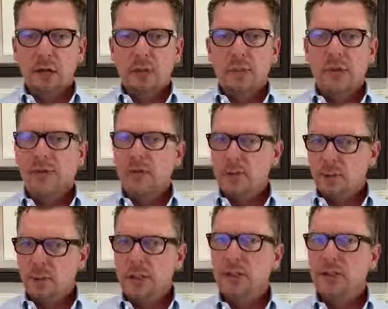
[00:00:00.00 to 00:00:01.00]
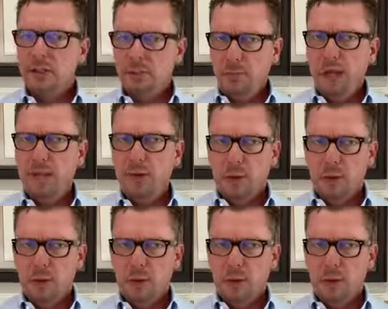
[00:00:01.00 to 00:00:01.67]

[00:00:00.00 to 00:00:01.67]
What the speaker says: but this one is special,